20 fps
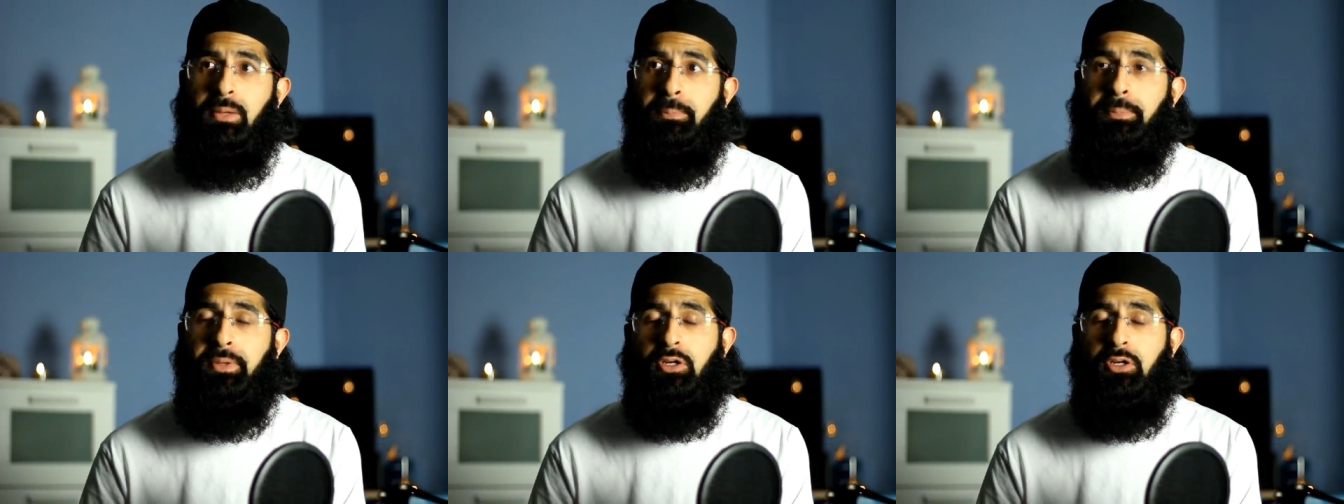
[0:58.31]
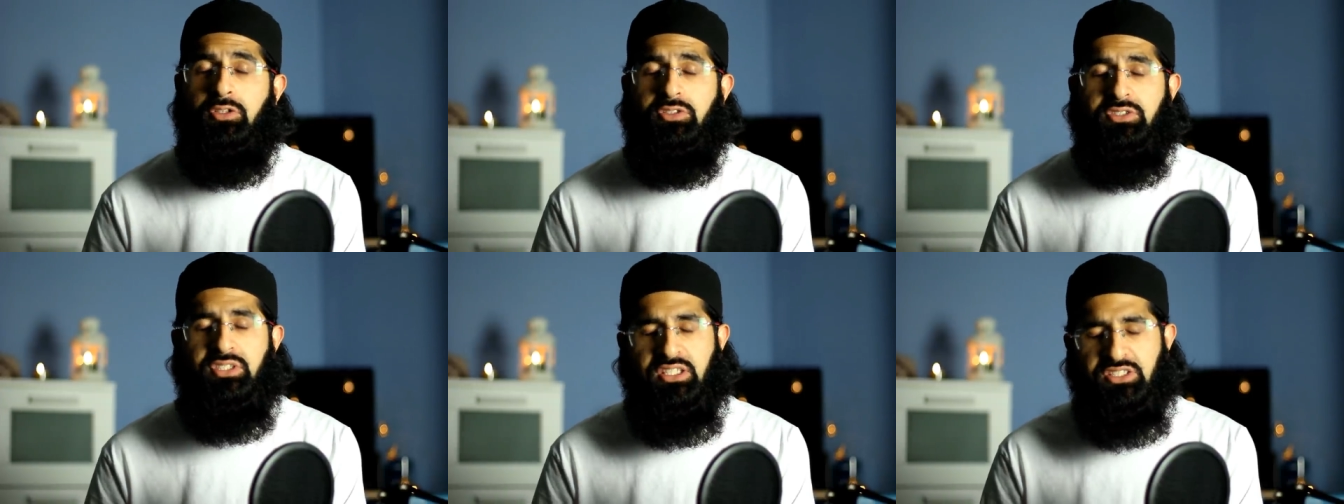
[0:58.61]

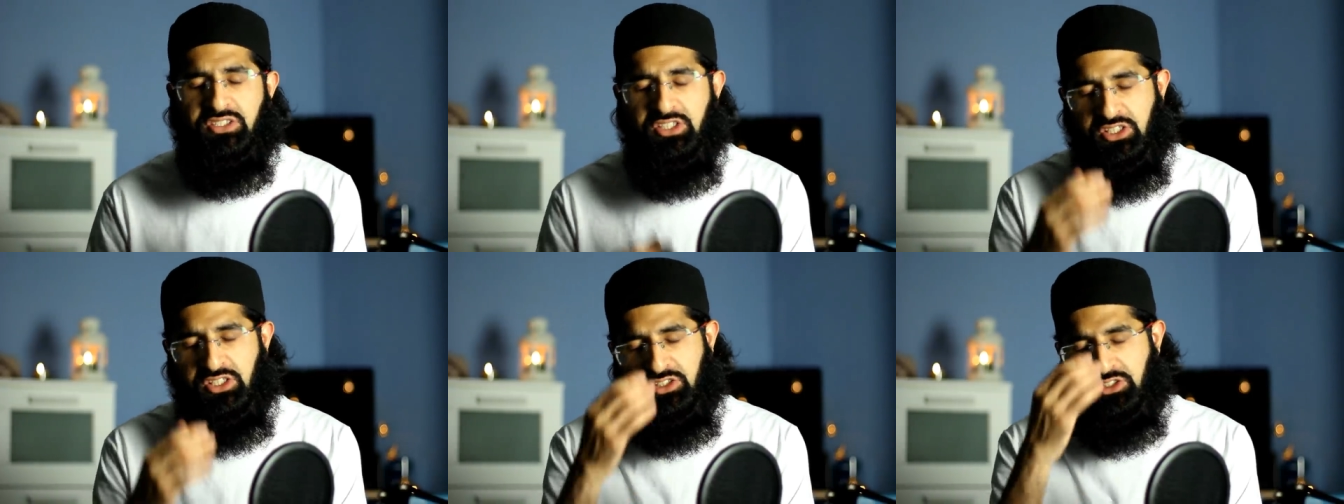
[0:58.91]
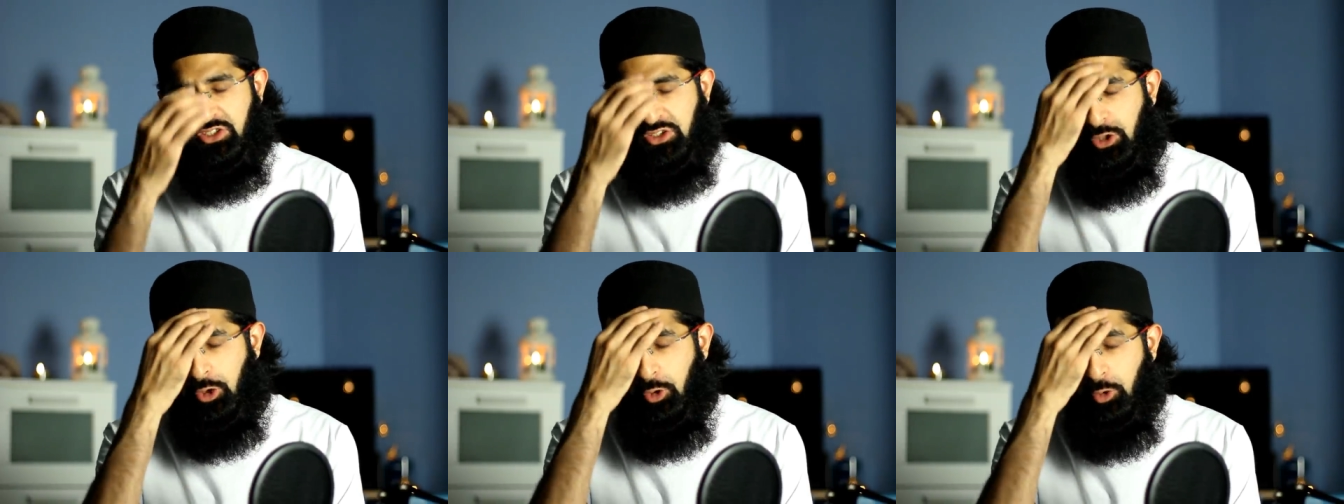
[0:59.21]
because there's
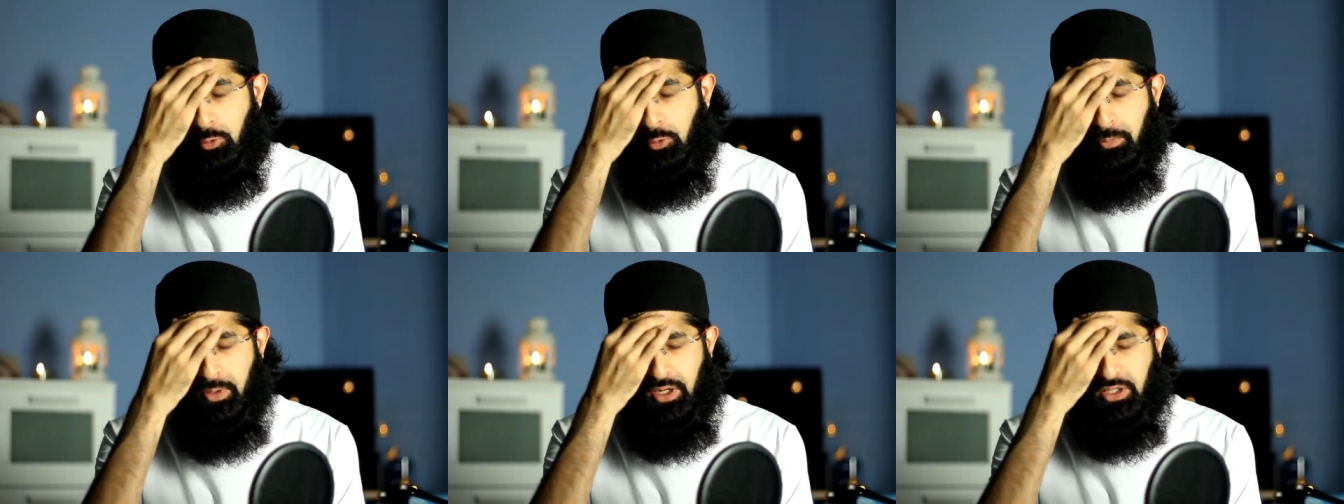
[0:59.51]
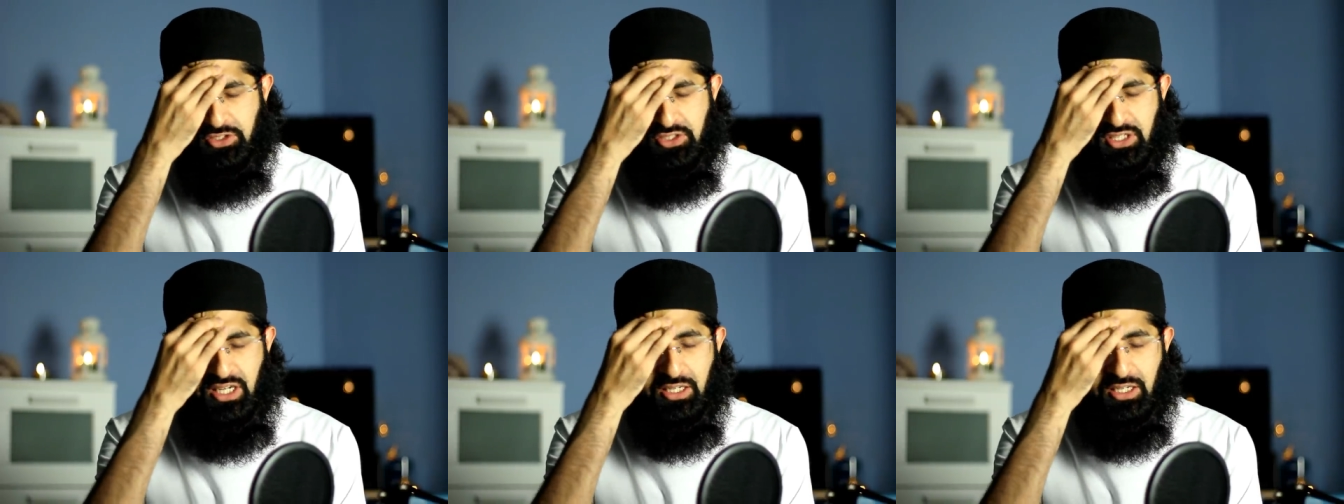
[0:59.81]
just so
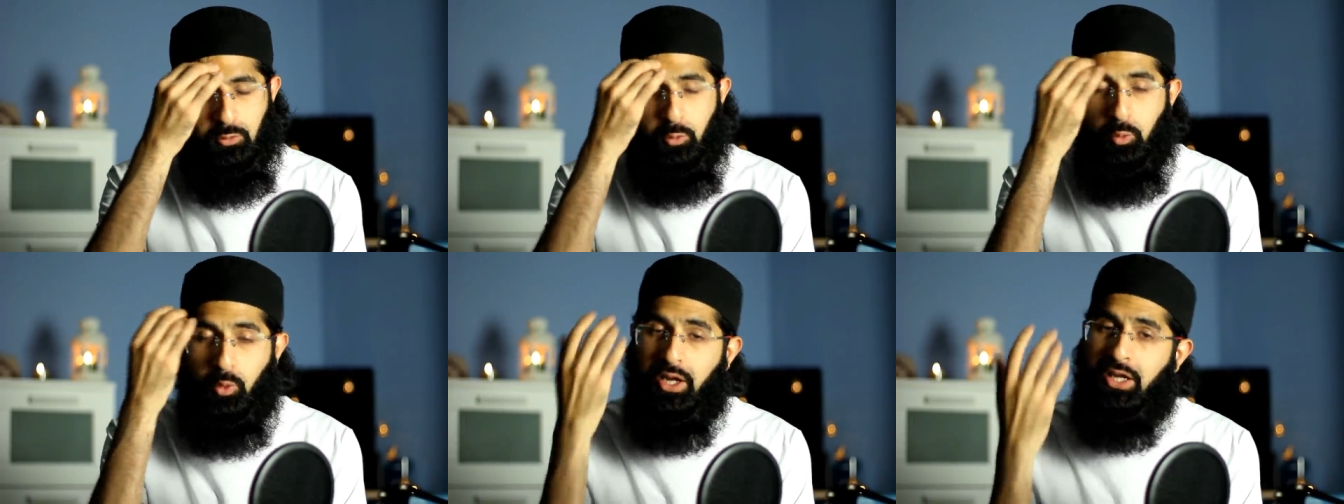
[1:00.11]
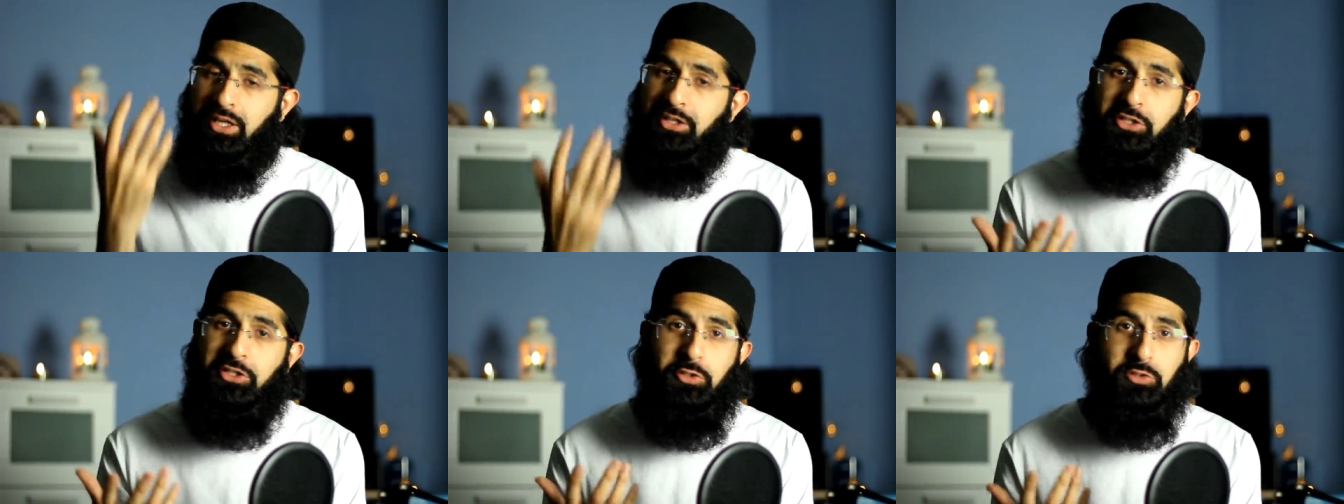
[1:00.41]
much. Like,
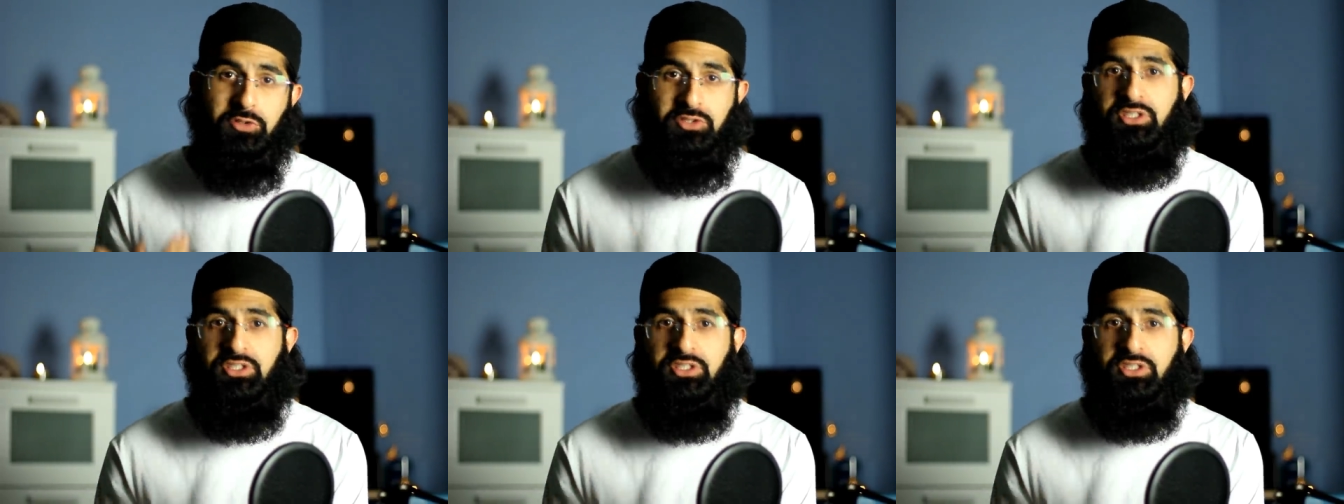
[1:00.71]
where do you